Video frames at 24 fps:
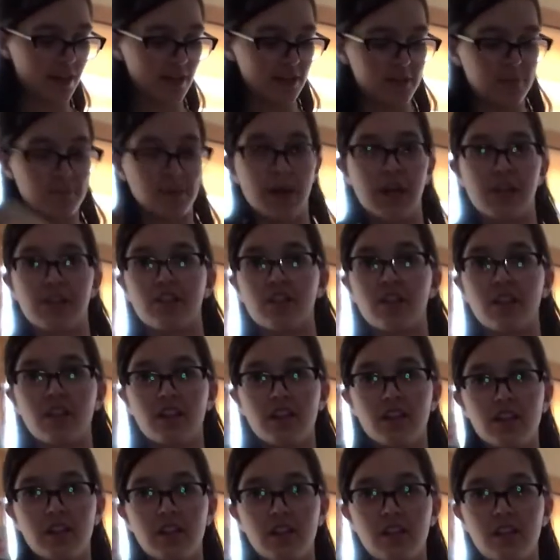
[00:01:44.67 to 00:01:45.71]
spatula
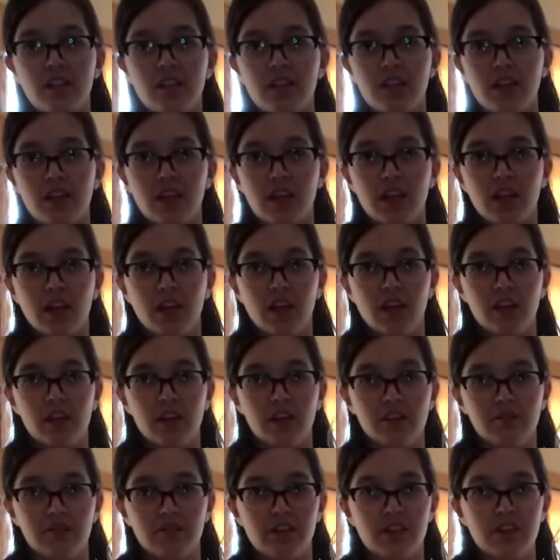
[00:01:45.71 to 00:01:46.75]
and a
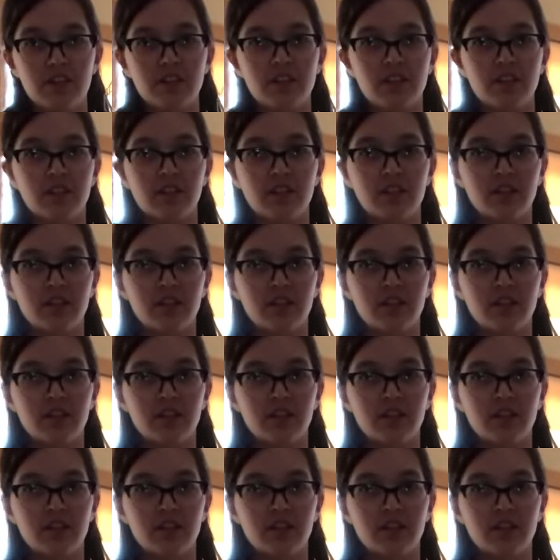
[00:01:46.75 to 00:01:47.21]
whisk.